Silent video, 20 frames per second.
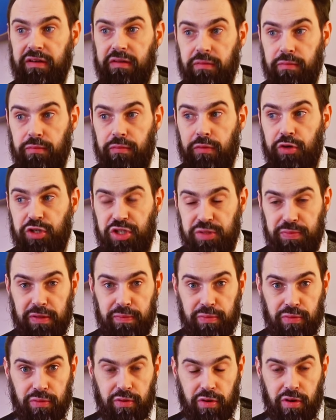most
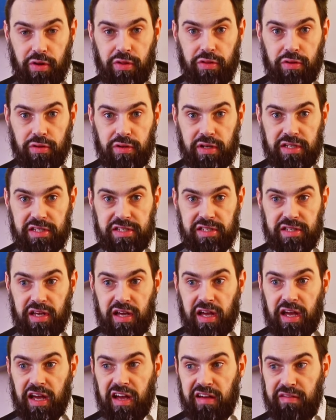people on the list
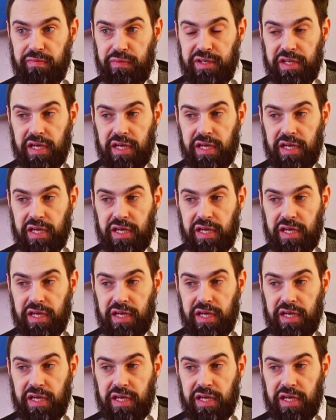have been